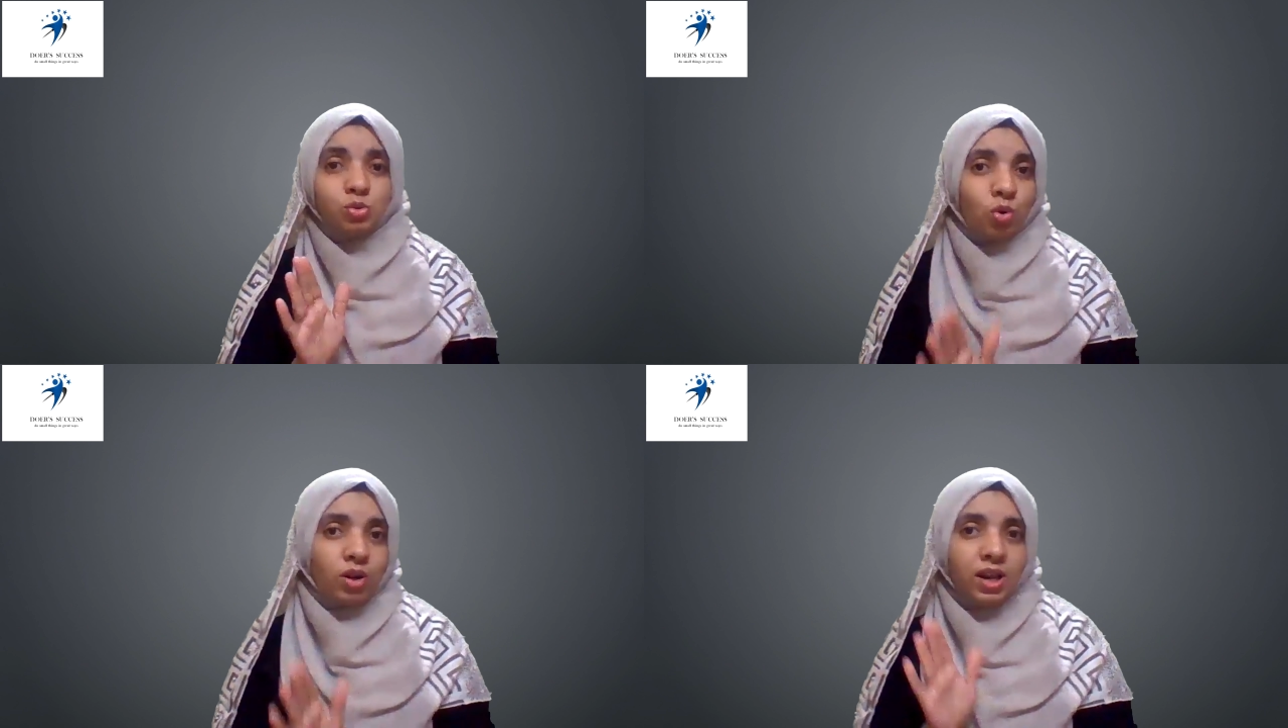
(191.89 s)

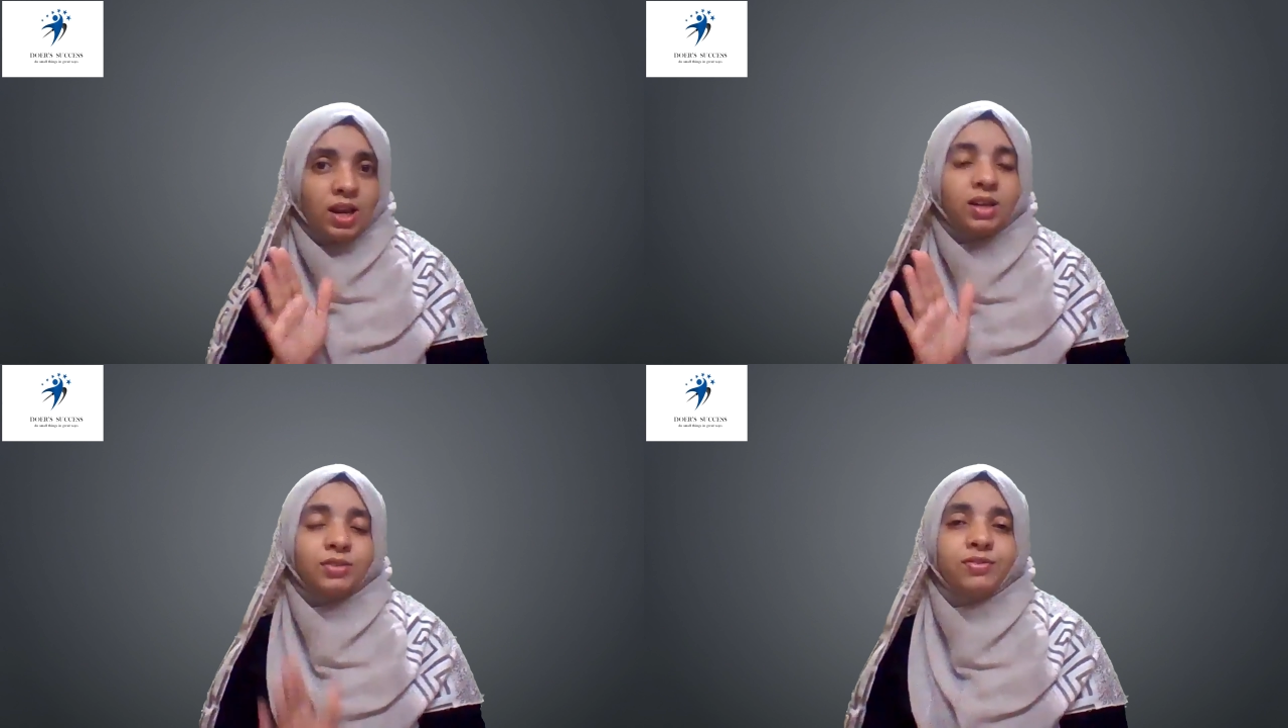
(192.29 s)
what
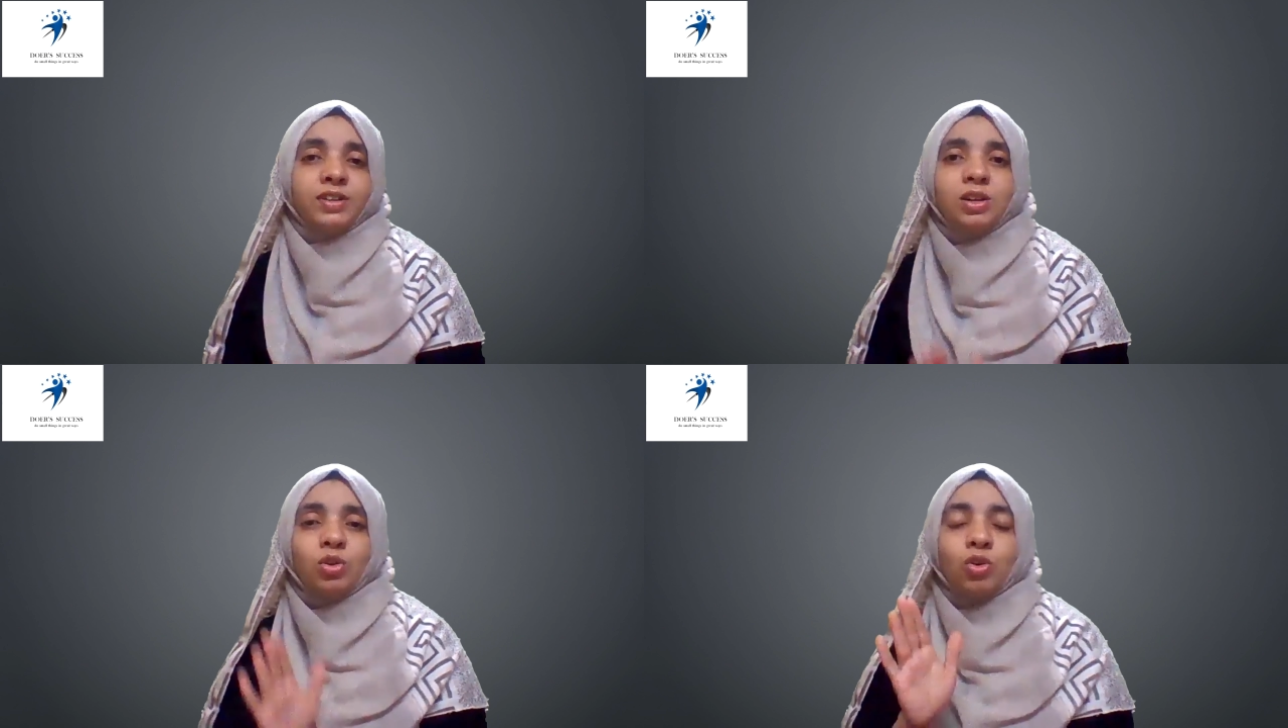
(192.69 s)
I
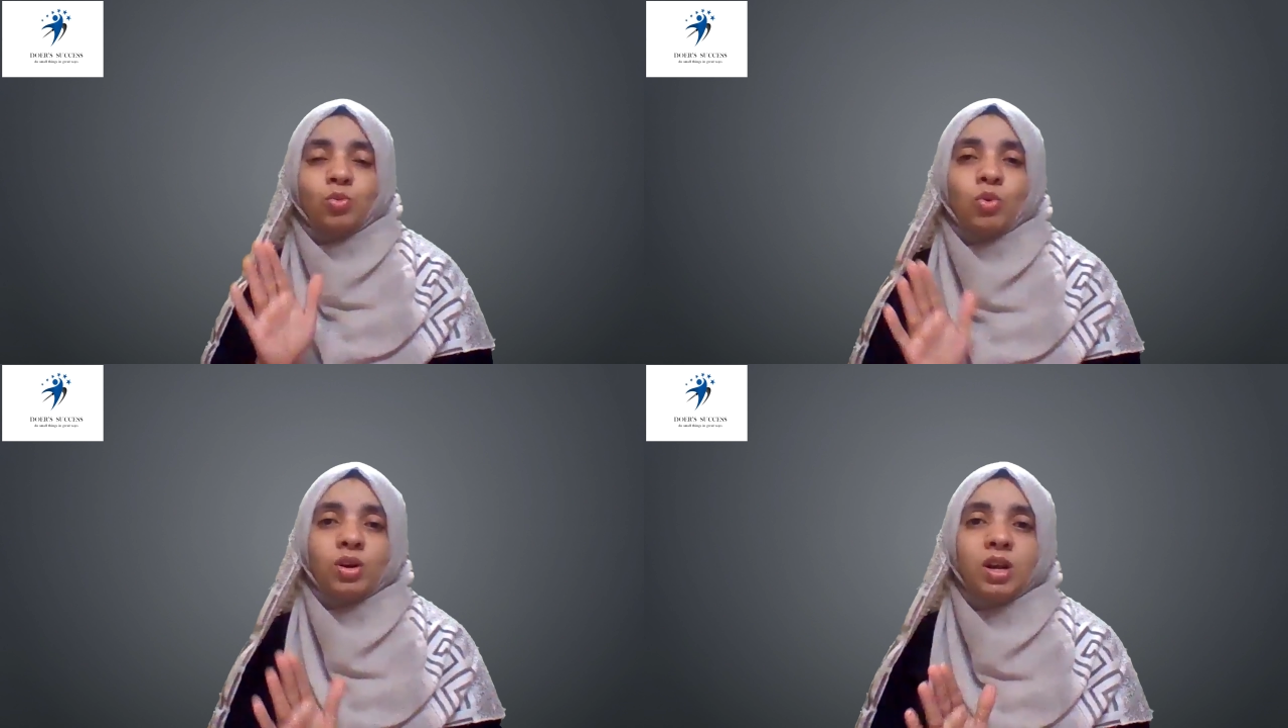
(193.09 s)
feel or
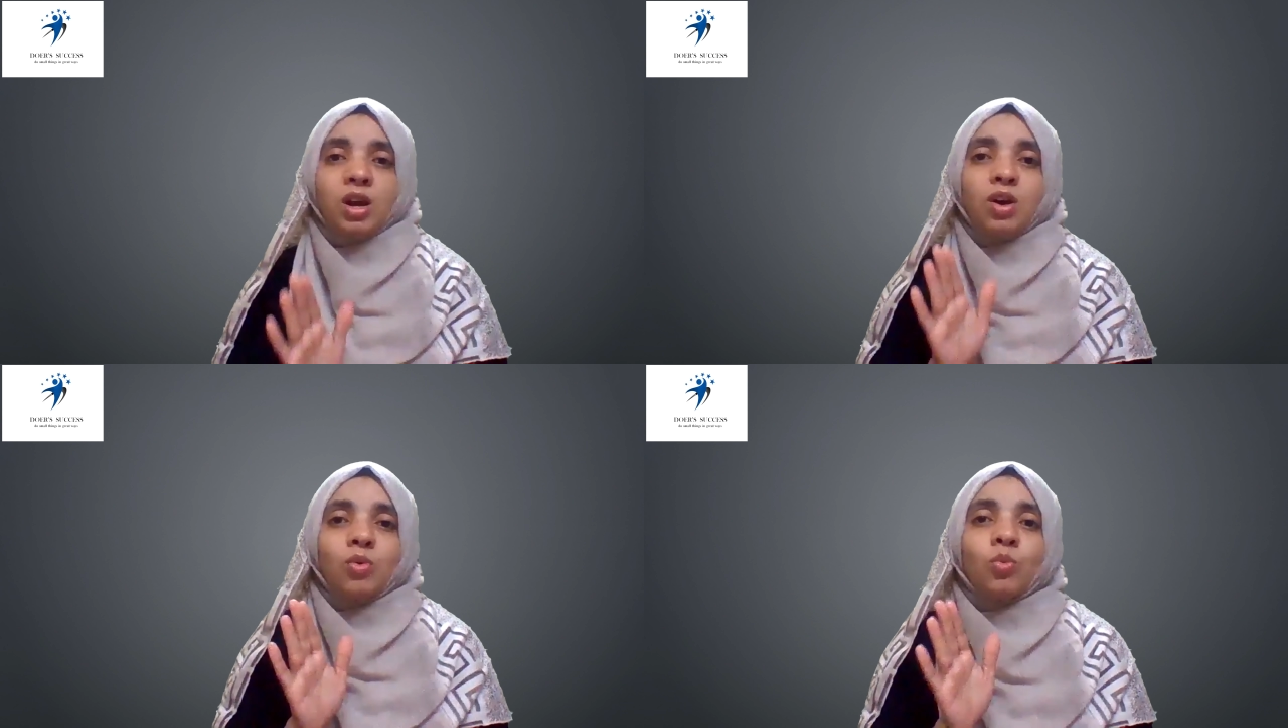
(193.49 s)

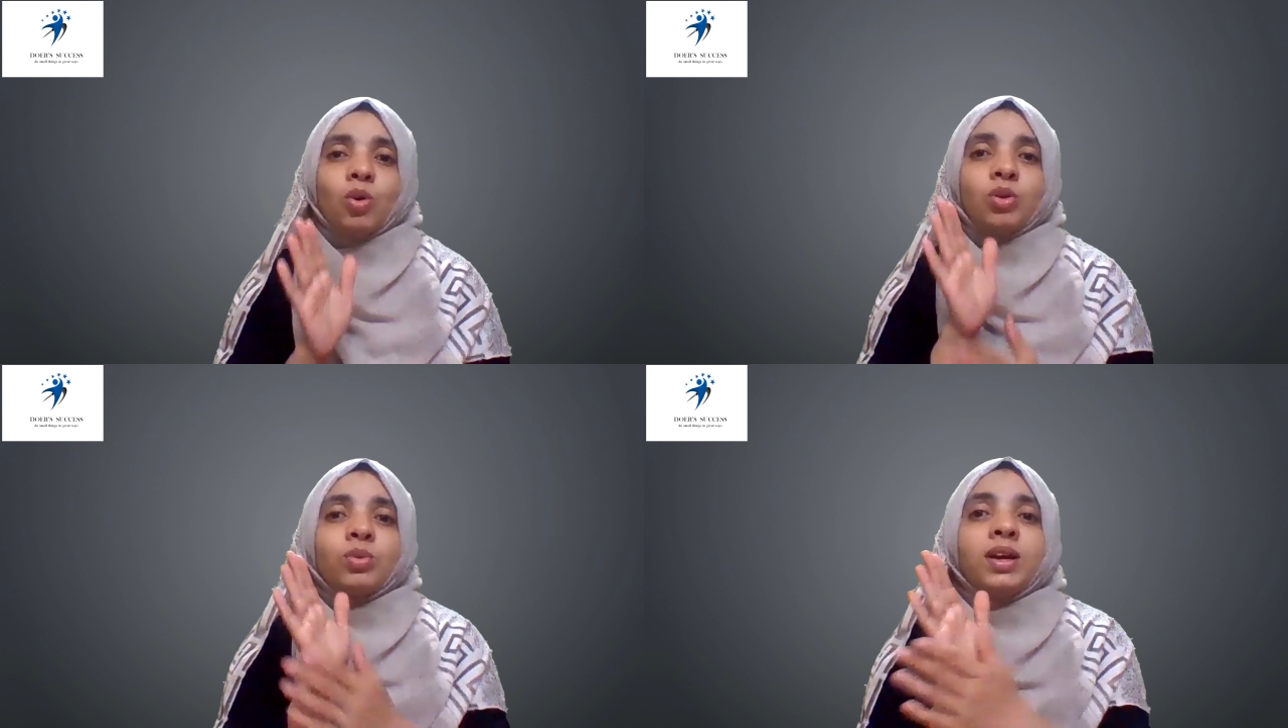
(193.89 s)

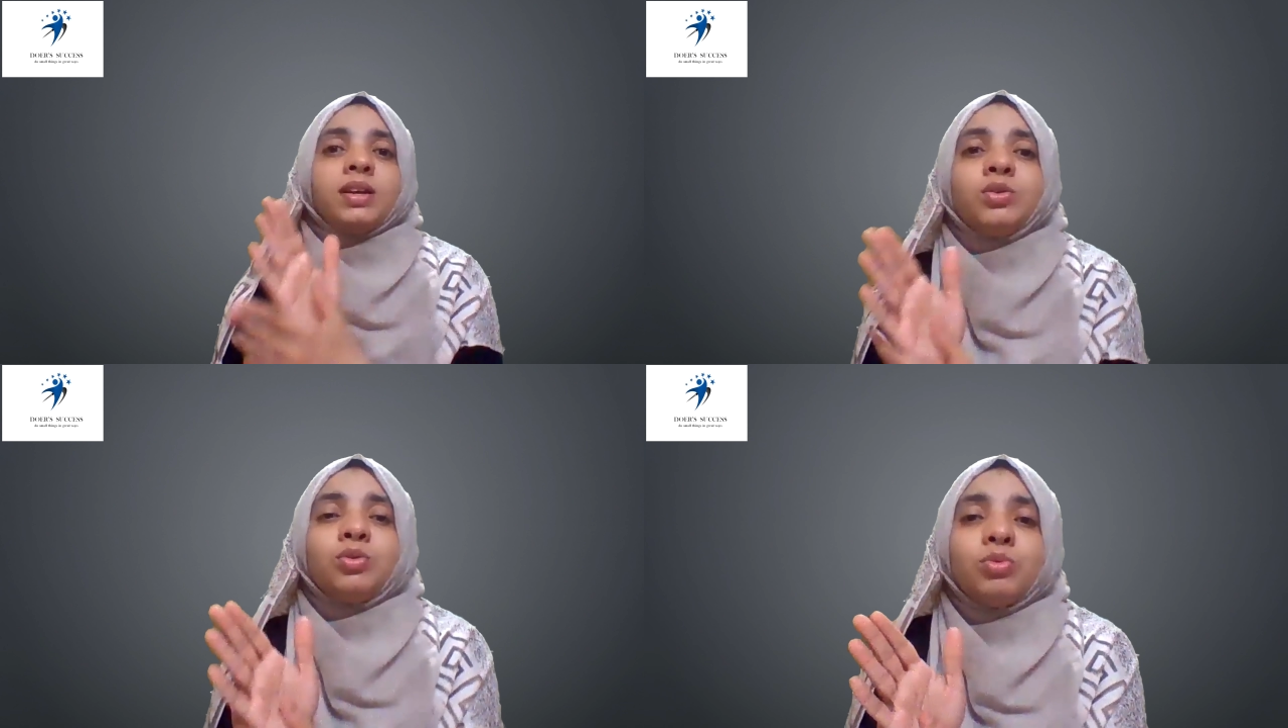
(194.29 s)
what do I
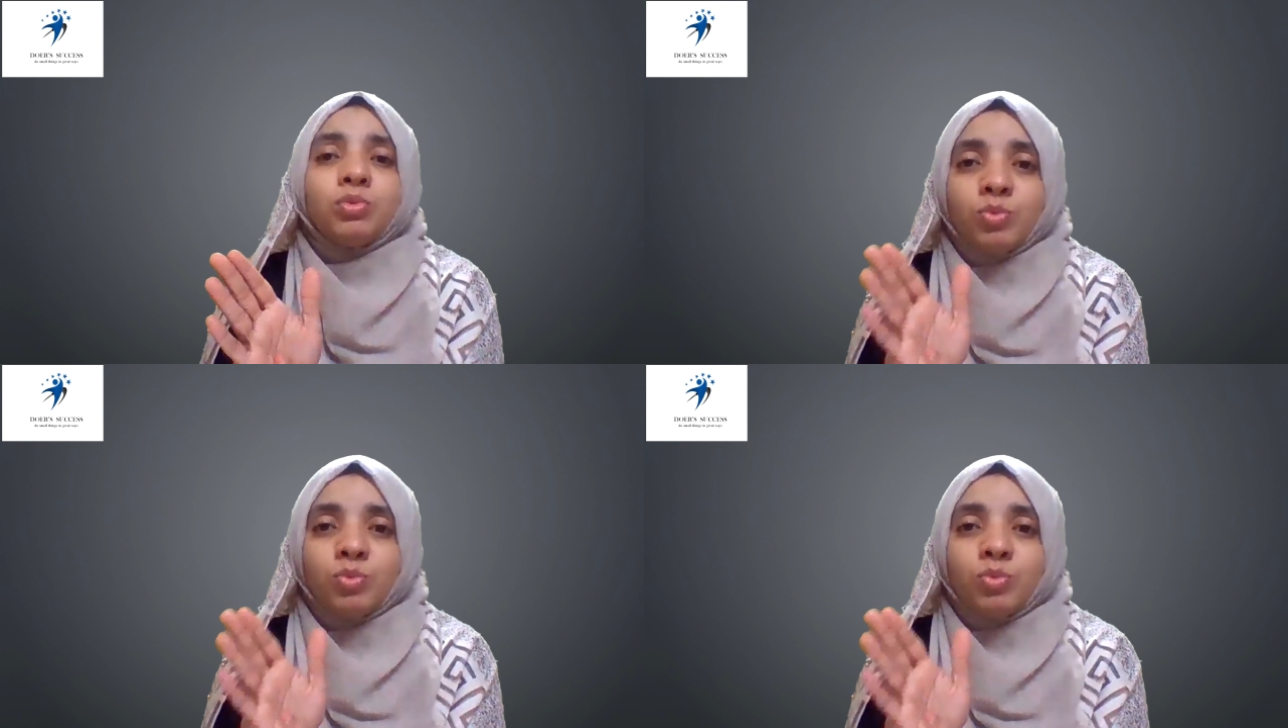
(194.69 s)
do